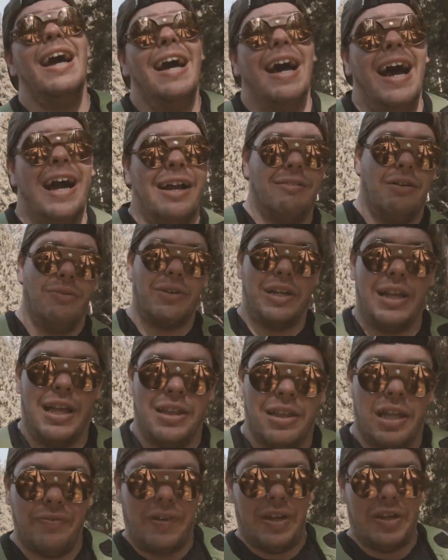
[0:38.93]
Hang around to the
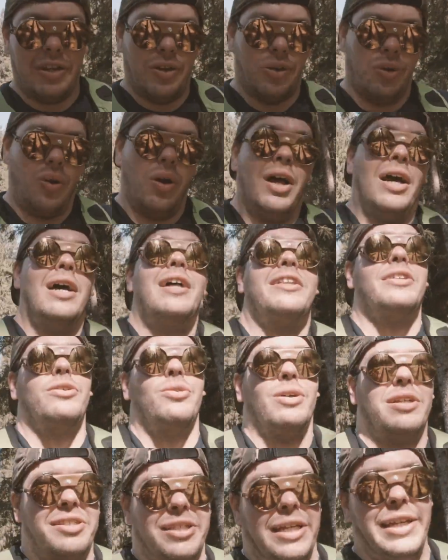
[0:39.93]
end of the video
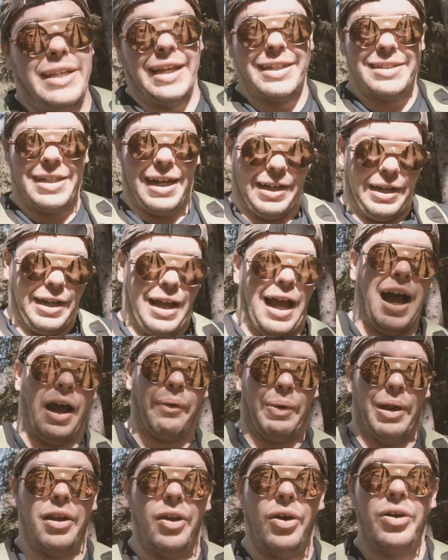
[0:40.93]
to see exactly how
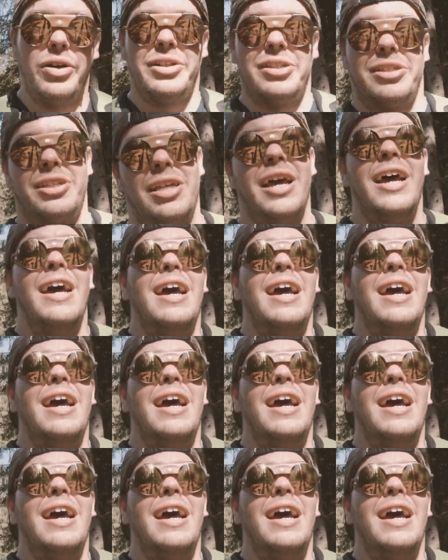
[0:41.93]
it looks,